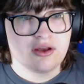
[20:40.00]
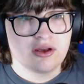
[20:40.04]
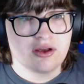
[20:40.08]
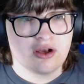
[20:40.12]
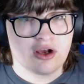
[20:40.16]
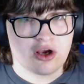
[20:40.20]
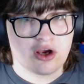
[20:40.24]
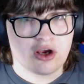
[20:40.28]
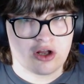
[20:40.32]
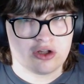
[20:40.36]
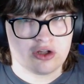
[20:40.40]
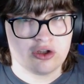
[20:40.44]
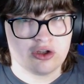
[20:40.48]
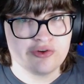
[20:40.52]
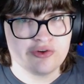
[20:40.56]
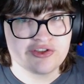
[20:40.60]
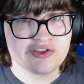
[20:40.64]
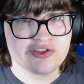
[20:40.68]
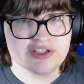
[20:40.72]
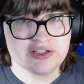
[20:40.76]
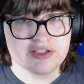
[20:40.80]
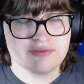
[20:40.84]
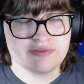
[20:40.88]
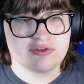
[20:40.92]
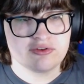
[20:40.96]
close
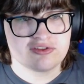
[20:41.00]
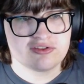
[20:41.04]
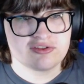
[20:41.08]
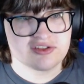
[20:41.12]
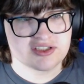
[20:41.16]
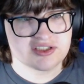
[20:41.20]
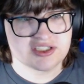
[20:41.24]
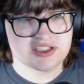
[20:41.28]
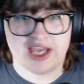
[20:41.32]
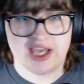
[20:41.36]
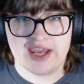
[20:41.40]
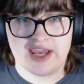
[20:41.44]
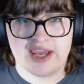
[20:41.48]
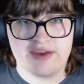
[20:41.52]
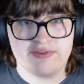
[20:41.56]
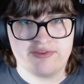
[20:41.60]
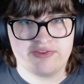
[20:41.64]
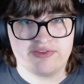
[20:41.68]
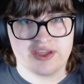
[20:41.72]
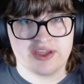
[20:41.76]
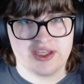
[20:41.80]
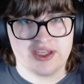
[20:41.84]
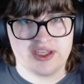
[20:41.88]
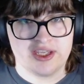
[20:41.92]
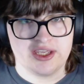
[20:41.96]
it to save
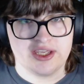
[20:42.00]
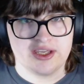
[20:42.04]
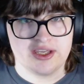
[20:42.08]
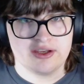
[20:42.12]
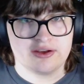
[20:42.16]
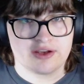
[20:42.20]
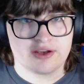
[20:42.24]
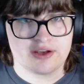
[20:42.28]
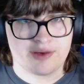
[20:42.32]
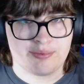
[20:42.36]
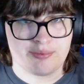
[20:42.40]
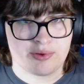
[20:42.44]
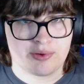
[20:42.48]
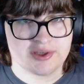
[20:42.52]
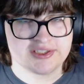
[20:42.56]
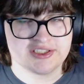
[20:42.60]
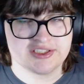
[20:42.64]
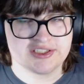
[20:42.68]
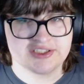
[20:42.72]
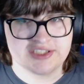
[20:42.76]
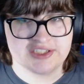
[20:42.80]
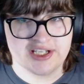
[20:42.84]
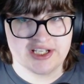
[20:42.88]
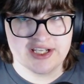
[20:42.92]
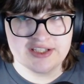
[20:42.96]
the compressor
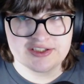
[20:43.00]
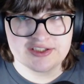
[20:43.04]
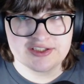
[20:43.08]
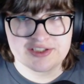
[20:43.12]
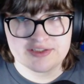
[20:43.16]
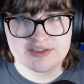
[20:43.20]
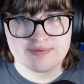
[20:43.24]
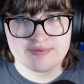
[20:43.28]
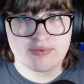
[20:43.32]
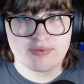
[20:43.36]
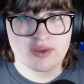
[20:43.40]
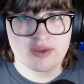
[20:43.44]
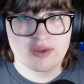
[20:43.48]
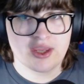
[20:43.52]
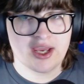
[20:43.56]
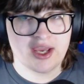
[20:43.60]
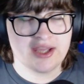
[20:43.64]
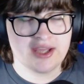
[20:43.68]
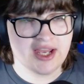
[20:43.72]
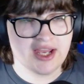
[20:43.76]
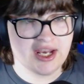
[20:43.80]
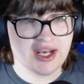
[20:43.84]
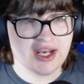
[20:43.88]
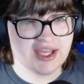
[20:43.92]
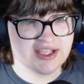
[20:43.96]
settings,
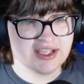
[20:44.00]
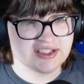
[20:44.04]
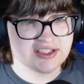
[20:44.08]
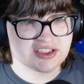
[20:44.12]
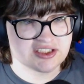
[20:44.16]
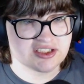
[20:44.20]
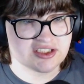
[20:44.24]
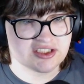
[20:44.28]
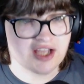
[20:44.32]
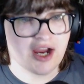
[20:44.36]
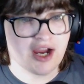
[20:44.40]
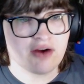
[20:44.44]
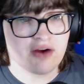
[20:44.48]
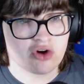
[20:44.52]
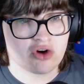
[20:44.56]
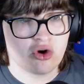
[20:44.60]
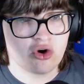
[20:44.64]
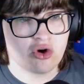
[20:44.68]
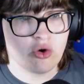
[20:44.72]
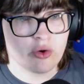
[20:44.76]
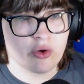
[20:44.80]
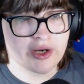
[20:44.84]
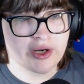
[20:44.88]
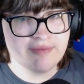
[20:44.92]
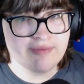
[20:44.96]
and then hit start
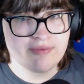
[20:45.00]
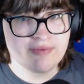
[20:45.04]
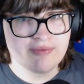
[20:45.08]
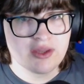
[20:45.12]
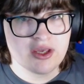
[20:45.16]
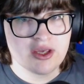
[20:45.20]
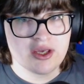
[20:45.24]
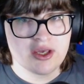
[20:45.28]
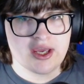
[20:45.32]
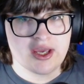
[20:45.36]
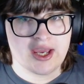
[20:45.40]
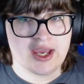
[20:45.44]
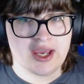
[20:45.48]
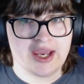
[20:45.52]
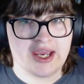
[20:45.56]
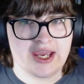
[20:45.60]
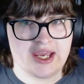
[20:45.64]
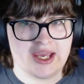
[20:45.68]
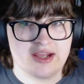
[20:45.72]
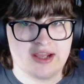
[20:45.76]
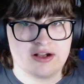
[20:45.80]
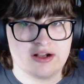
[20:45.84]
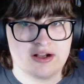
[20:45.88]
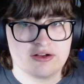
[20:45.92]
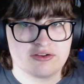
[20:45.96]
recording
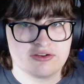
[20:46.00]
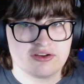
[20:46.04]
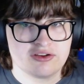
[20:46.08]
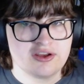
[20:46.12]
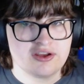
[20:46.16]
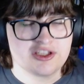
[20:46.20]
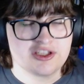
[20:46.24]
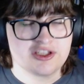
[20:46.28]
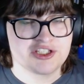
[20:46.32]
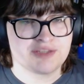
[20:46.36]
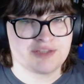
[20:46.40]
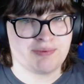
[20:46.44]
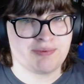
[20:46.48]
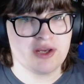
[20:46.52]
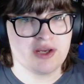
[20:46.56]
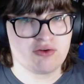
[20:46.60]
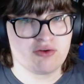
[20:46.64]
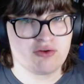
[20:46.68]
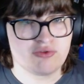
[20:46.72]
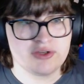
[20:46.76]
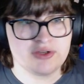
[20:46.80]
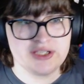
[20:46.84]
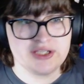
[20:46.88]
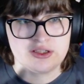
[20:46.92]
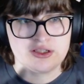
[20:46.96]
and speak
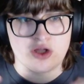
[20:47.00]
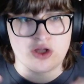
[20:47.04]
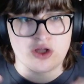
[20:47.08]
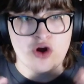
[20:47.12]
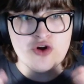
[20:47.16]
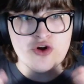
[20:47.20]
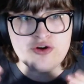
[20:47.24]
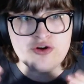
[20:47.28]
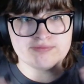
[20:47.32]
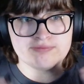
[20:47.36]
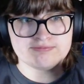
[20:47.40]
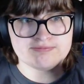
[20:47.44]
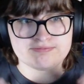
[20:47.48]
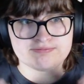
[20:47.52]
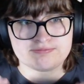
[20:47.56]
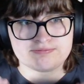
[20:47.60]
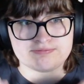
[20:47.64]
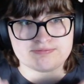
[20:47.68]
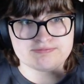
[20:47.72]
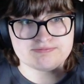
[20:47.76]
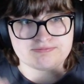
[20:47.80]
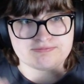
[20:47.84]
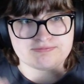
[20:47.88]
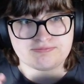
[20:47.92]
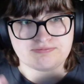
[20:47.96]
really low,
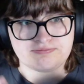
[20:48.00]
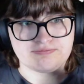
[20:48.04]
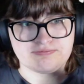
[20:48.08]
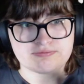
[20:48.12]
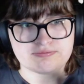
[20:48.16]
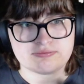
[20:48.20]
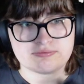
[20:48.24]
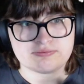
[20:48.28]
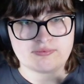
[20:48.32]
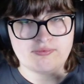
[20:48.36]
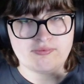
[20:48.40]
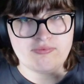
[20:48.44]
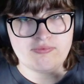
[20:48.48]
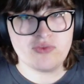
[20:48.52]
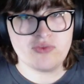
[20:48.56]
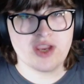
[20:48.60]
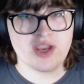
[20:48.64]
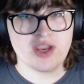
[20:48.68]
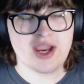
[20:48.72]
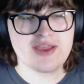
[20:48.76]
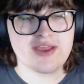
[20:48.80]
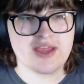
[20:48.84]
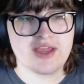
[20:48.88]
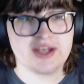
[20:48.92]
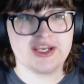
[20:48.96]

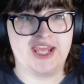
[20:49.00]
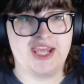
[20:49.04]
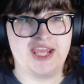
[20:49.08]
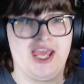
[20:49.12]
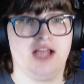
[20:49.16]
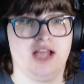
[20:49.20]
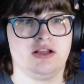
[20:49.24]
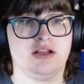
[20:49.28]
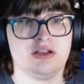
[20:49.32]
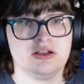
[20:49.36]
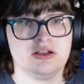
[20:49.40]
and then yell.